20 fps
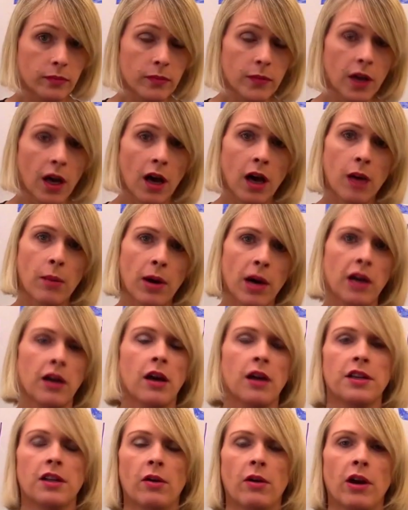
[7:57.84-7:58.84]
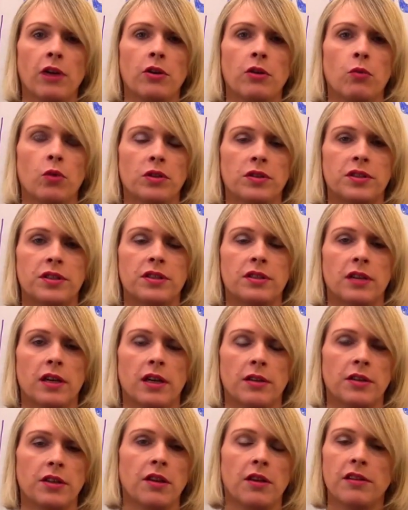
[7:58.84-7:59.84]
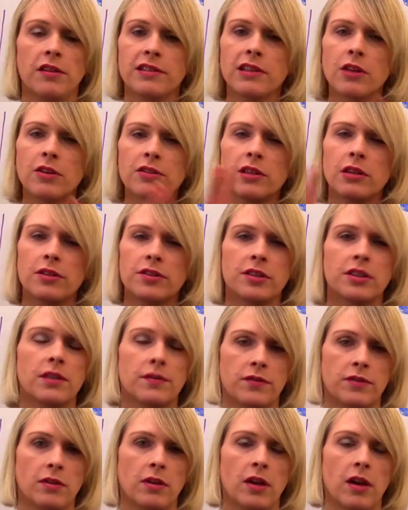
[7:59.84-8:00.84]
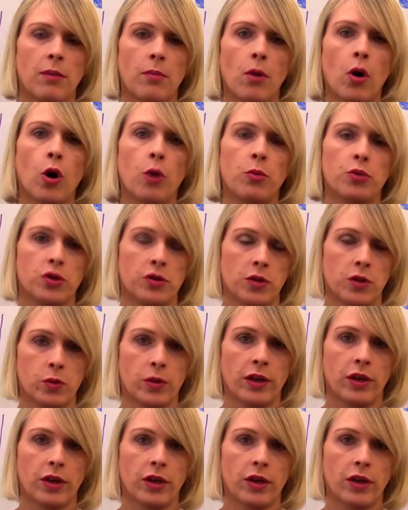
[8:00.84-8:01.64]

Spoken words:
I only want, lots of different options when